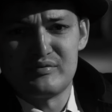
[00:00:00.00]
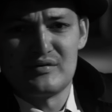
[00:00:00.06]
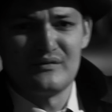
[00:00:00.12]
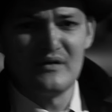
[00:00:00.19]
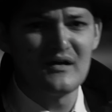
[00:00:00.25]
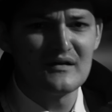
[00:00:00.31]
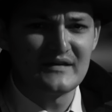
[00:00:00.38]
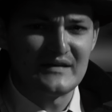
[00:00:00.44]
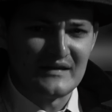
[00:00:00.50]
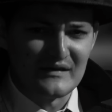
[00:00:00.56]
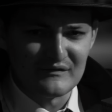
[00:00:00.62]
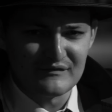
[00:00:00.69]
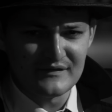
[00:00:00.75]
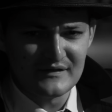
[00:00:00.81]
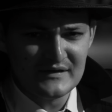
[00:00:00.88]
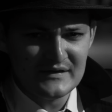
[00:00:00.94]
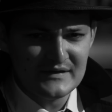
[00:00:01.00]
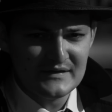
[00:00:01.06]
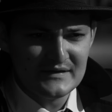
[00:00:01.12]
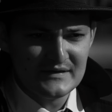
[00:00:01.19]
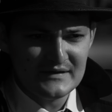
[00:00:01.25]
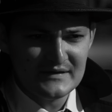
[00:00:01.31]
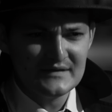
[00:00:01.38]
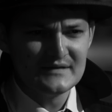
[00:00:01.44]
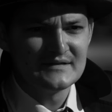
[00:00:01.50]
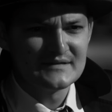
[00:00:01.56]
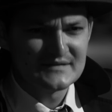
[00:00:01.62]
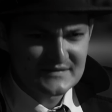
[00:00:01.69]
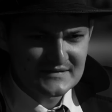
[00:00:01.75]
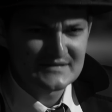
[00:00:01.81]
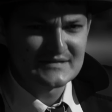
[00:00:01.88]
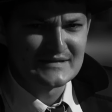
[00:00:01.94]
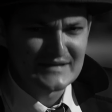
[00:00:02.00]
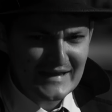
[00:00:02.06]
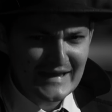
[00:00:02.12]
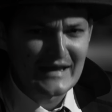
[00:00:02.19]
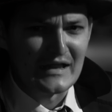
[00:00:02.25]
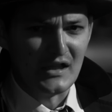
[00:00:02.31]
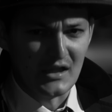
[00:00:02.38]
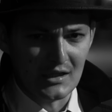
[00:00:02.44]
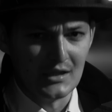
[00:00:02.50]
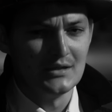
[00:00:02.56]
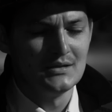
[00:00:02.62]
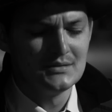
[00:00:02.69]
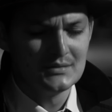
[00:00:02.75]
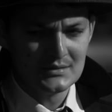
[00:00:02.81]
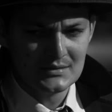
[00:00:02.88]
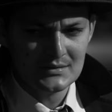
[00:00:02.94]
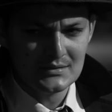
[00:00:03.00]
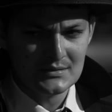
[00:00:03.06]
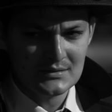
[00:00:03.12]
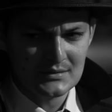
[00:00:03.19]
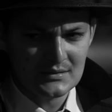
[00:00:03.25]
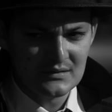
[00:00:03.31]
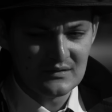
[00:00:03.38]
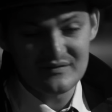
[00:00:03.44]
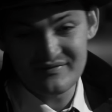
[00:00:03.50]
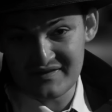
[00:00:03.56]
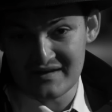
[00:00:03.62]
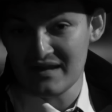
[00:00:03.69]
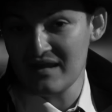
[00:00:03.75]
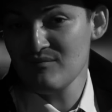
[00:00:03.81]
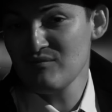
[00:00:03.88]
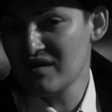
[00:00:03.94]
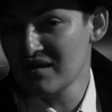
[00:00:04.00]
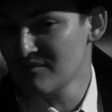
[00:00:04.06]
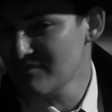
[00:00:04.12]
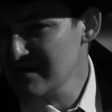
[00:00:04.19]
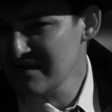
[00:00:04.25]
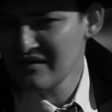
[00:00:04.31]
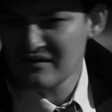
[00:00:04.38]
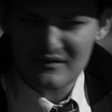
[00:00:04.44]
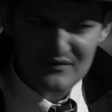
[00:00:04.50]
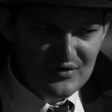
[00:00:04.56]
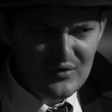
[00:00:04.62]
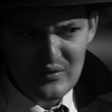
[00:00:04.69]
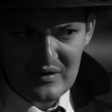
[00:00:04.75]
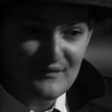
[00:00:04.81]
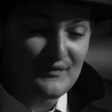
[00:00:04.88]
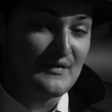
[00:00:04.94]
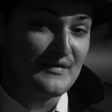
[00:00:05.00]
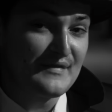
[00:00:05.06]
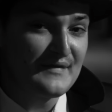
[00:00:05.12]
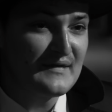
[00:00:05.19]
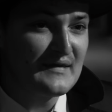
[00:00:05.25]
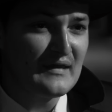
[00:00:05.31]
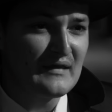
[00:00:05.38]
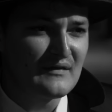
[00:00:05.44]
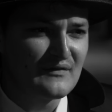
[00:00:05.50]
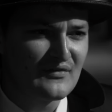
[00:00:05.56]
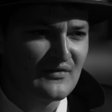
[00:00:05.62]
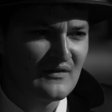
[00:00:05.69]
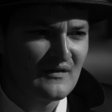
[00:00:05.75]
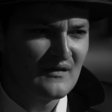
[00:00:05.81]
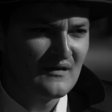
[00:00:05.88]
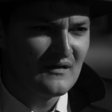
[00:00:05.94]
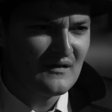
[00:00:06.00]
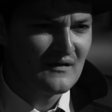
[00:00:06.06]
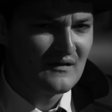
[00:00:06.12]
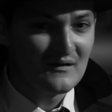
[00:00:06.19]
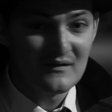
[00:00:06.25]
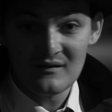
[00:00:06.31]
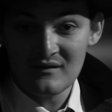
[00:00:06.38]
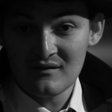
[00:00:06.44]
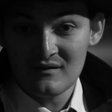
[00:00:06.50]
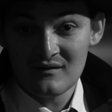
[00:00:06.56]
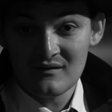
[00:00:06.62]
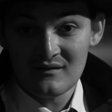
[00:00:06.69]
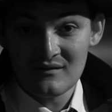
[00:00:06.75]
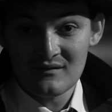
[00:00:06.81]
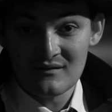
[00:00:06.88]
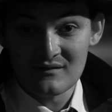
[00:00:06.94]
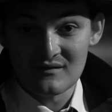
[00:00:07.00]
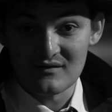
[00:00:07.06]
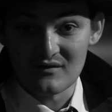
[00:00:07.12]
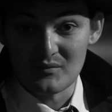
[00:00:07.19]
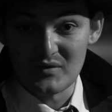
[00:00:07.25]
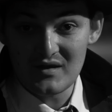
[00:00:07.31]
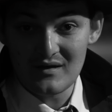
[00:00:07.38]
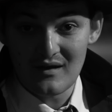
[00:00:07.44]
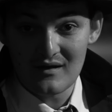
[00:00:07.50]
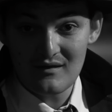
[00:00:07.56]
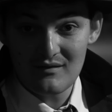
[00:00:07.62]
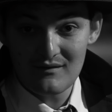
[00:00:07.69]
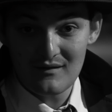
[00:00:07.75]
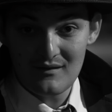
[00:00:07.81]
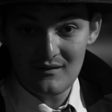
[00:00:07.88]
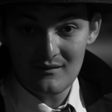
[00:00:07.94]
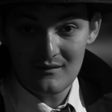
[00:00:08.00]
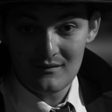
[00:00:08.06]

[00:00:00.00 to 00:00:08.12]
prerogative. Snell. Well, if the name can mean two different things, does it mean anything?